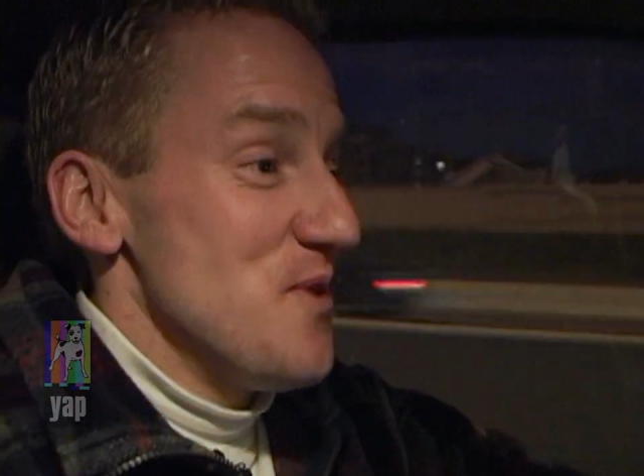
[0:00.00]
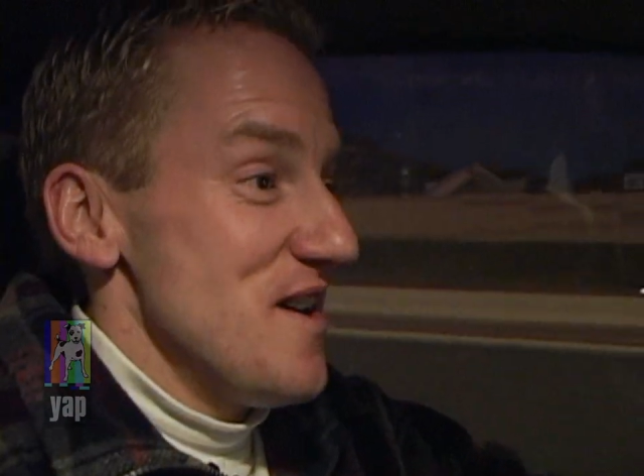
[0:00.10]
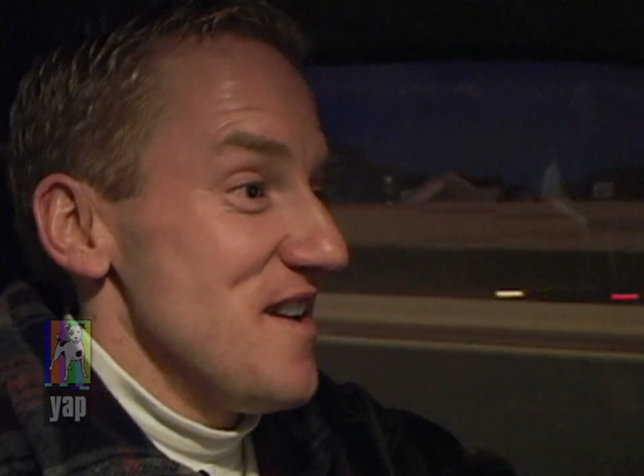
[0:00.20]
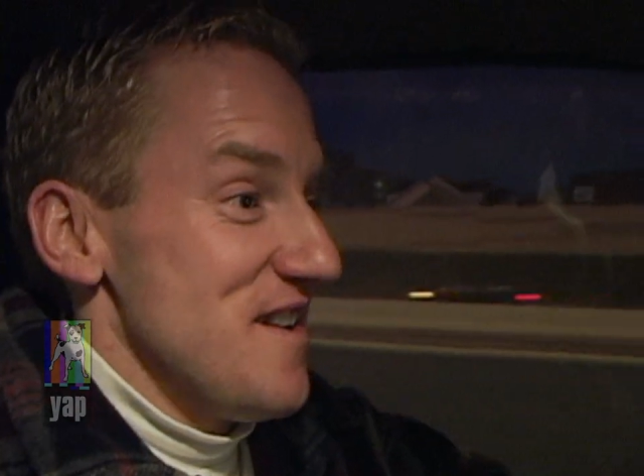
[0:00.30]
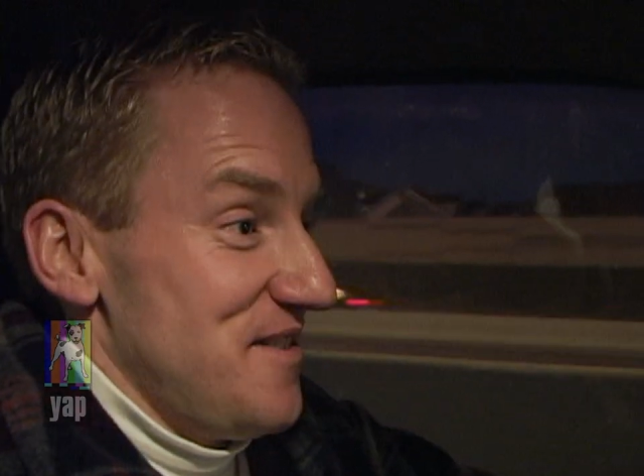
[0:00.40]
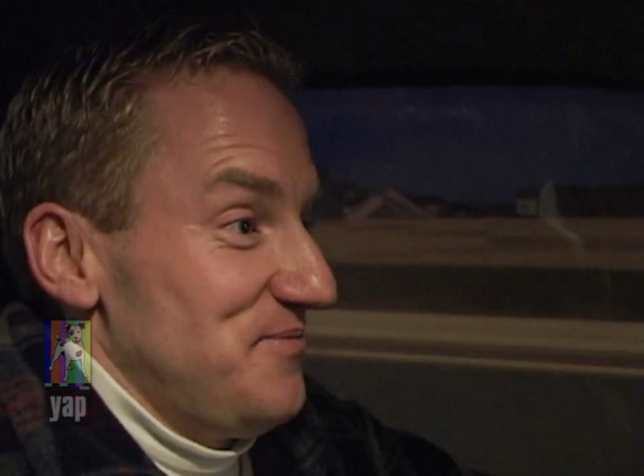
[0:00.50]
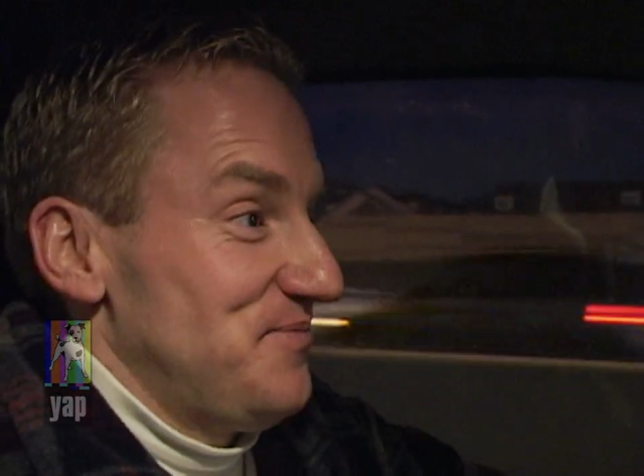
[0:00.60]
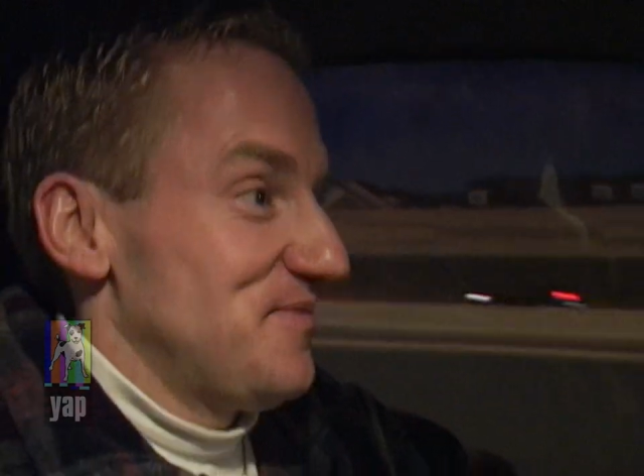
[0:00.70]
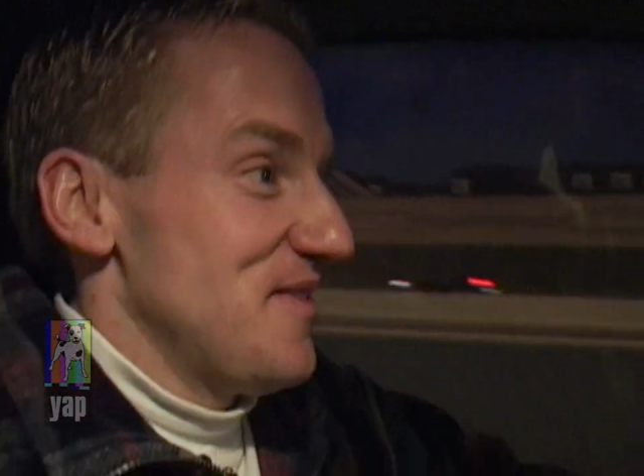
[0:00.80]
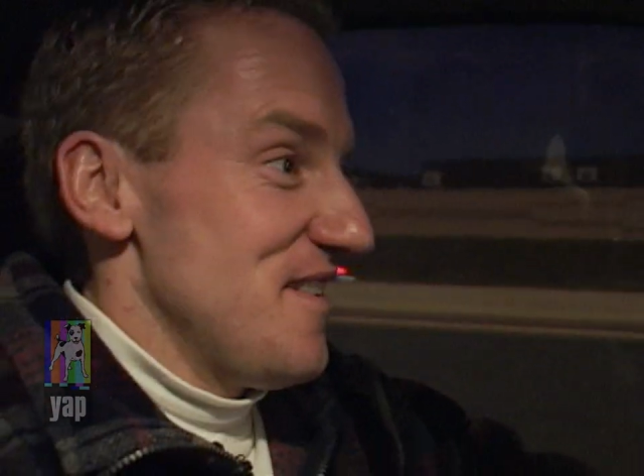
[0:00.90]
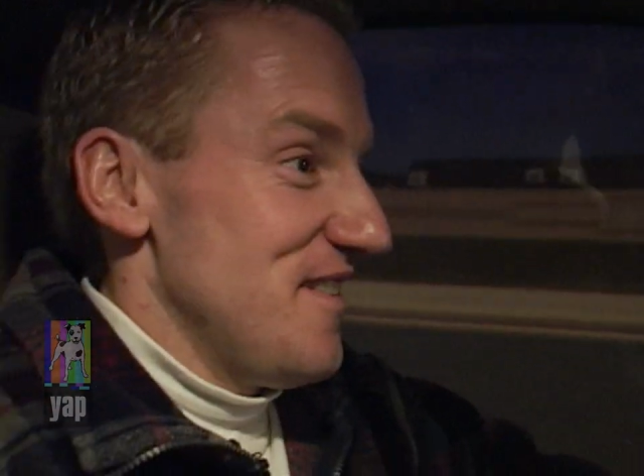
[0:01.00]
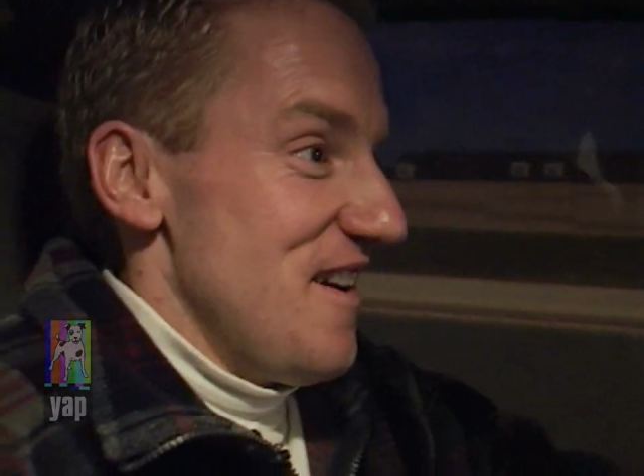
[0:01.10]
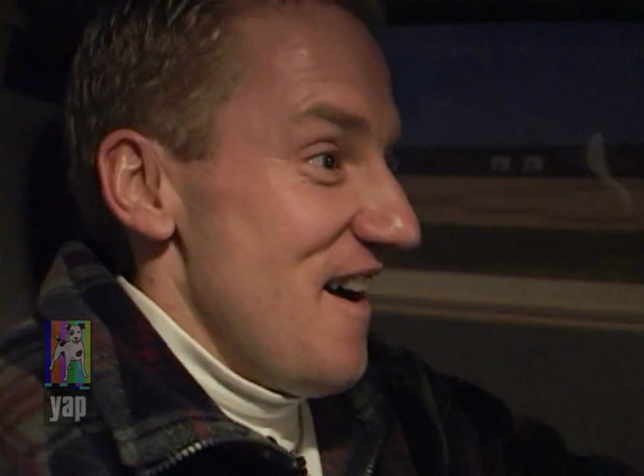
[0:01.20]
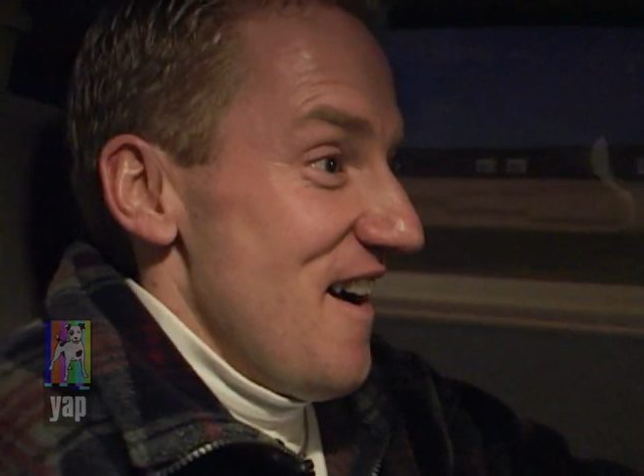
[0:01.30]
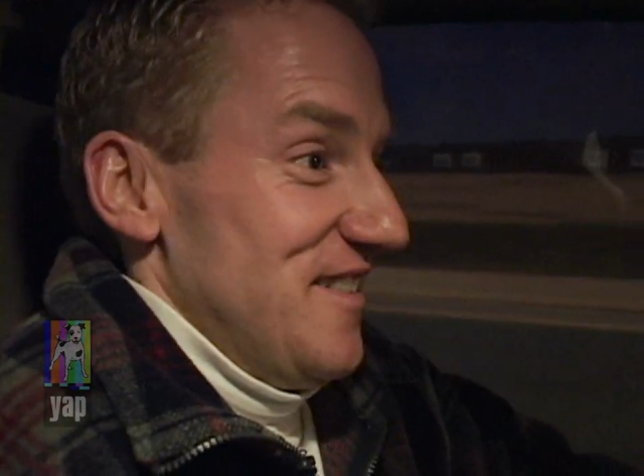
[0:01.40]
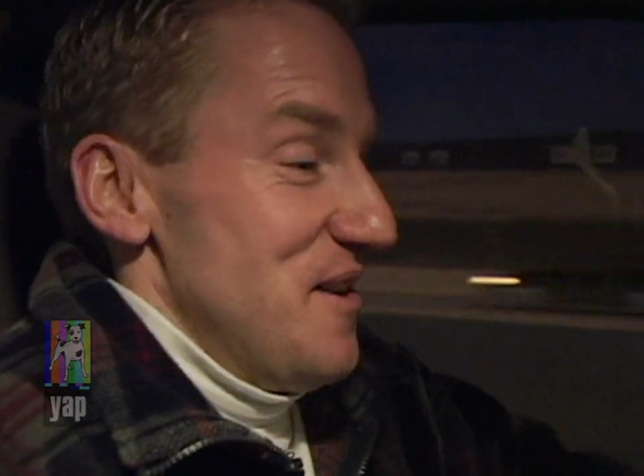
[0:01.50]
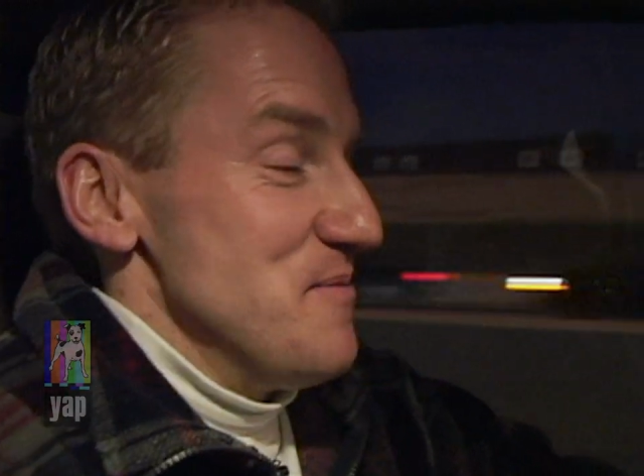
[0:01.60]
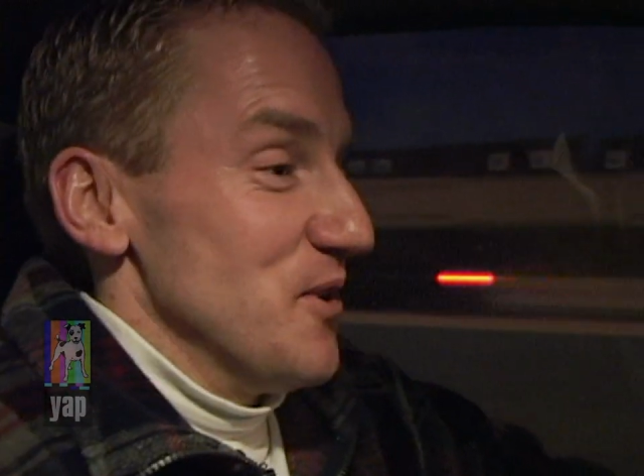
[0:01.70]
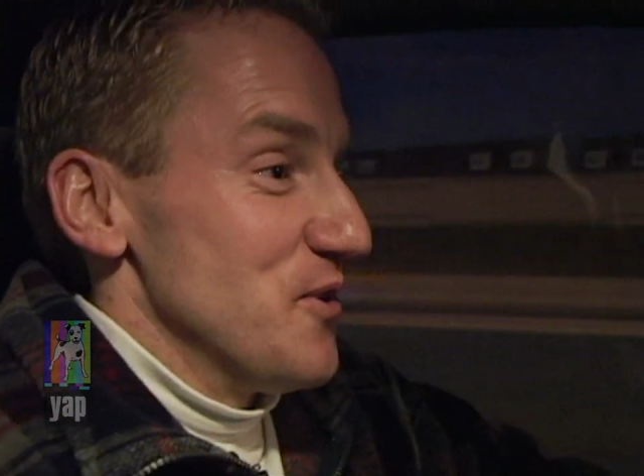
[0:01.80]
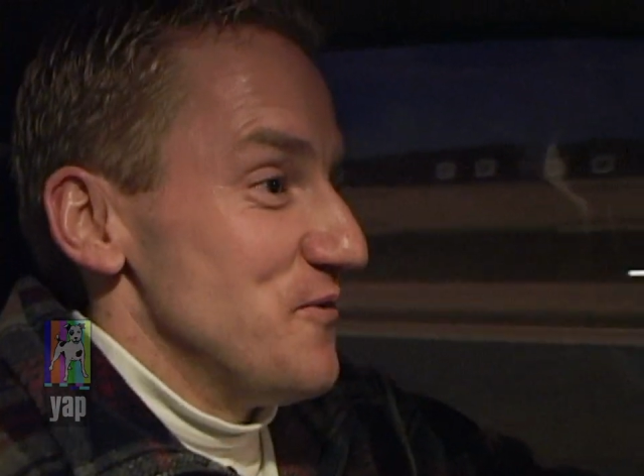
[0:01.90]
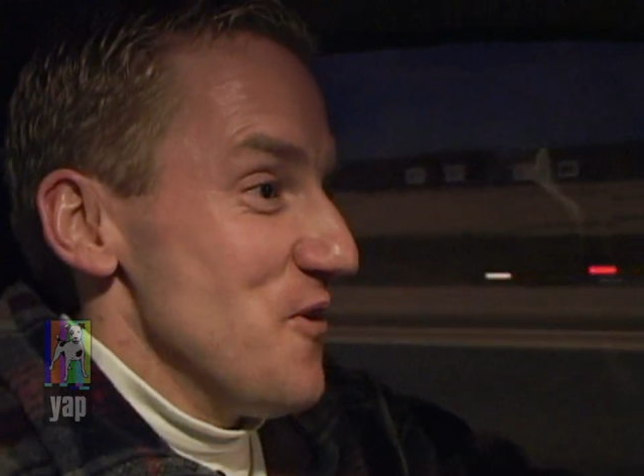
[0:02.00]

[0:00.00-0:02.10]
quite a I, am looking